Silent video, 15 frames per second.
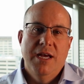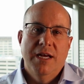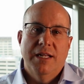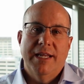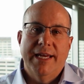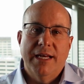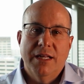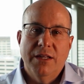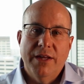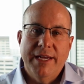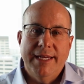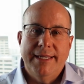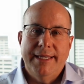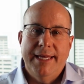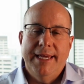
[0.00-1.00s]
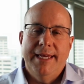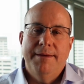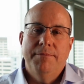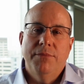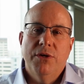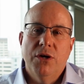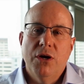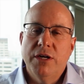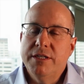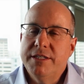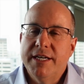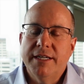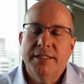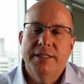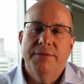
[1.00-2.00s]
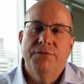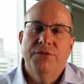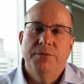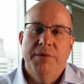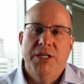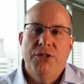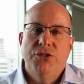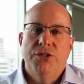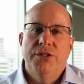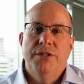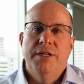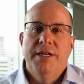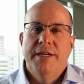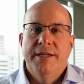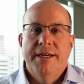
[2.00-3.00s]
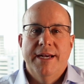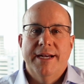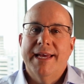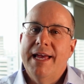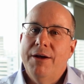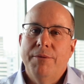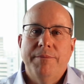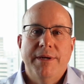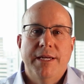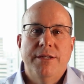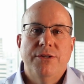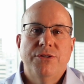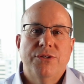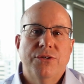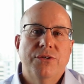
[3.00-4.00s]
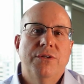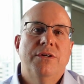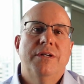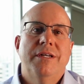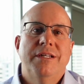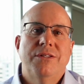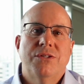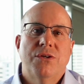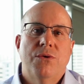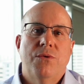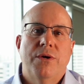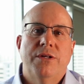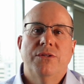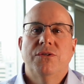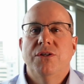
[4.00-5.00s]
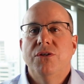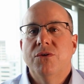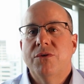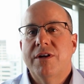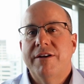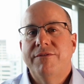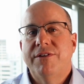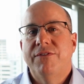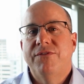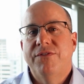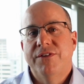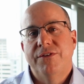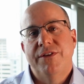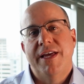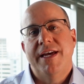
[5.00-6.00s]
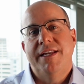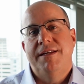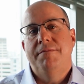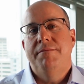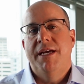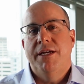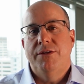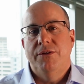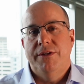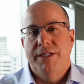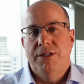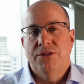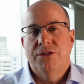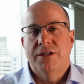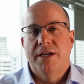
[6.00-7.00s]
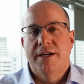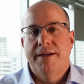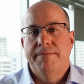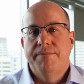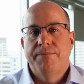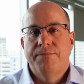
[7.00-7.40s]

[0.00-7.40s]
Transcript: like client name, contact information, account manager, and so on. So you don't have to fill that in manually each time.